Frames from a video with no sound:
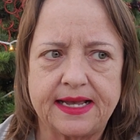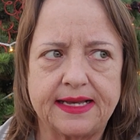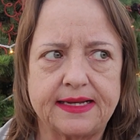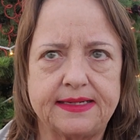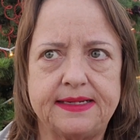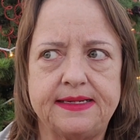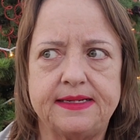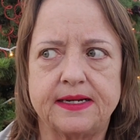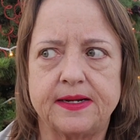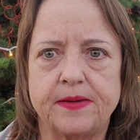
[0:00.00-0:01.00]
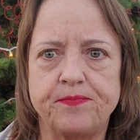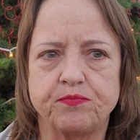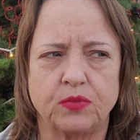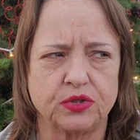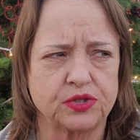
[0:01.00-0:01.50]
and He
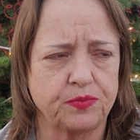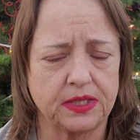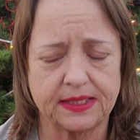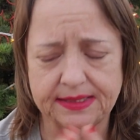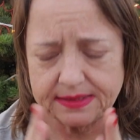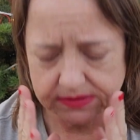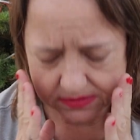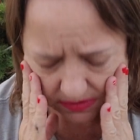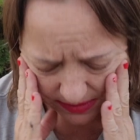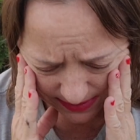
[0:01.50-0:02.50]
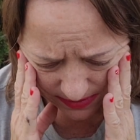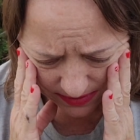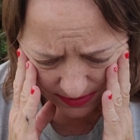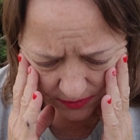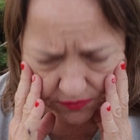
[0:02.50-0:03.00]
multiplied like
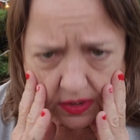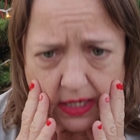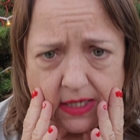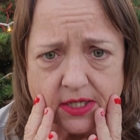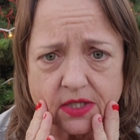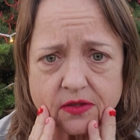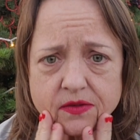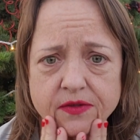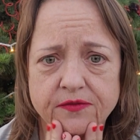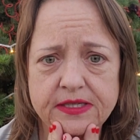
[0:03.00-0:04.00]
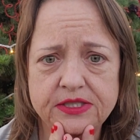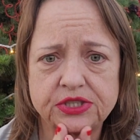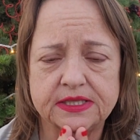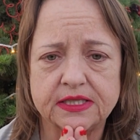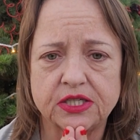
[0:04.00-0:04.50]
the
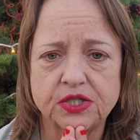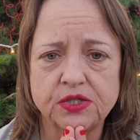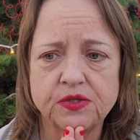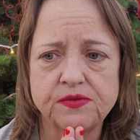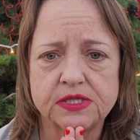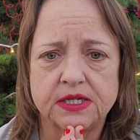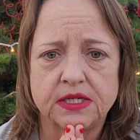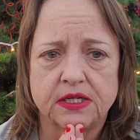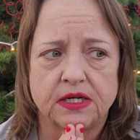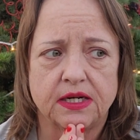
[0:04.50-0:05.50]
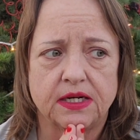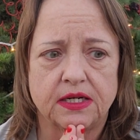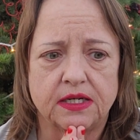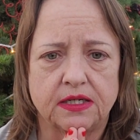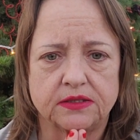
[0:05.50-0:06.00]
fish and the loaves
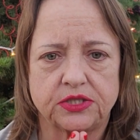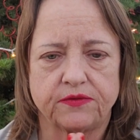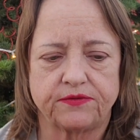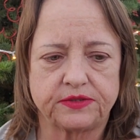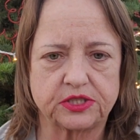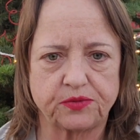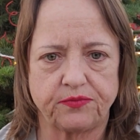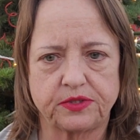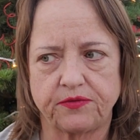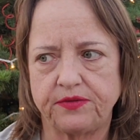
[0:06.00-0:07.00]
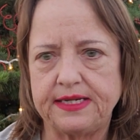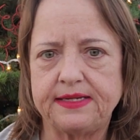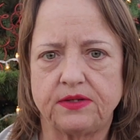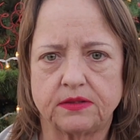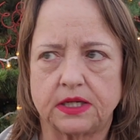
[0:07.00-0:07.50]
to
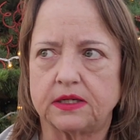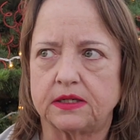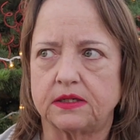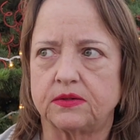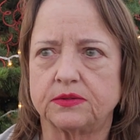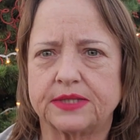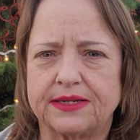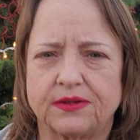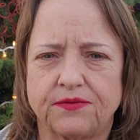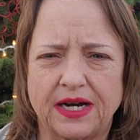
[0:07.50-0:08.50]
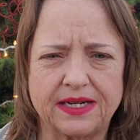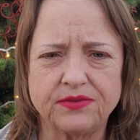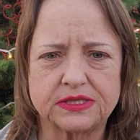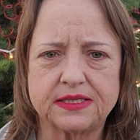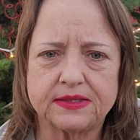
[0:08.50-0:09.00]
feed it was like 5,000
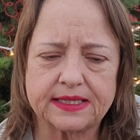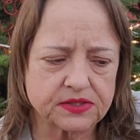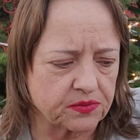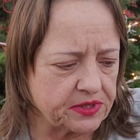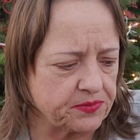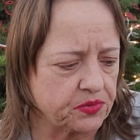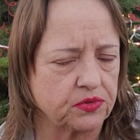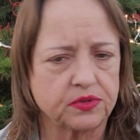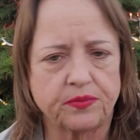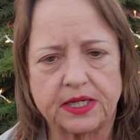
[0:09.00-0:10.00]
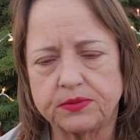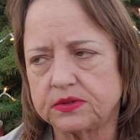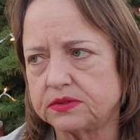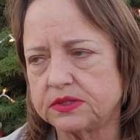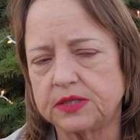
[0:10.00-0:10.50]
or 10,000 people. The
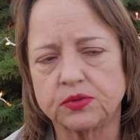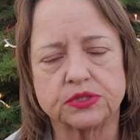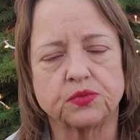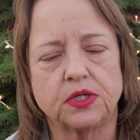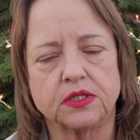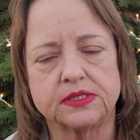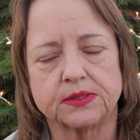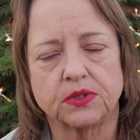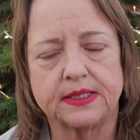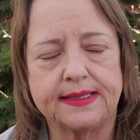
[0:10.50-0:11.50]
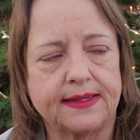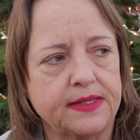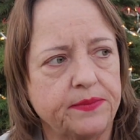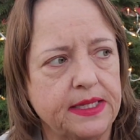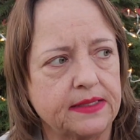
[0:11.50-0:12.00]
Bible number is wrong because they were only
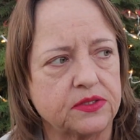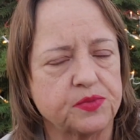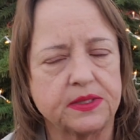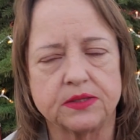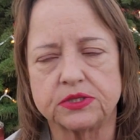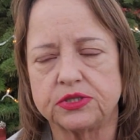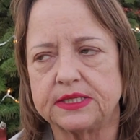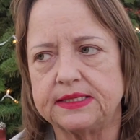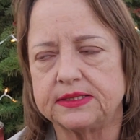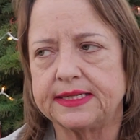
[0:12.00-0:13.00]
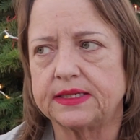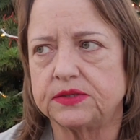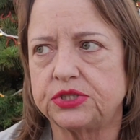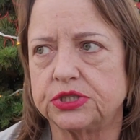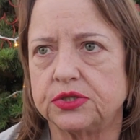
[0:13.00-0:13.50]
counting males, but they didn't
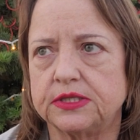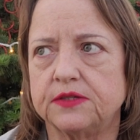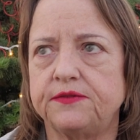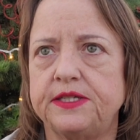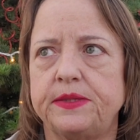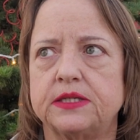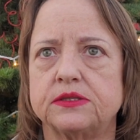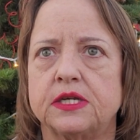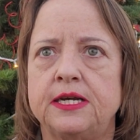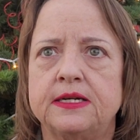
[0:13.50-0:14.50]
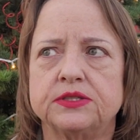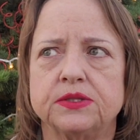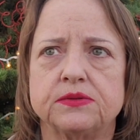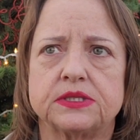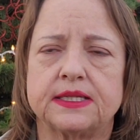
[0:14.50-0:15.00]
count the children and the females. So
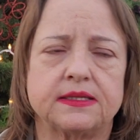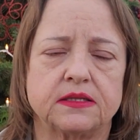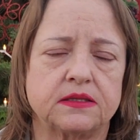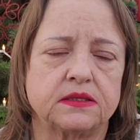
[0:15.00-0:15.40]
it was like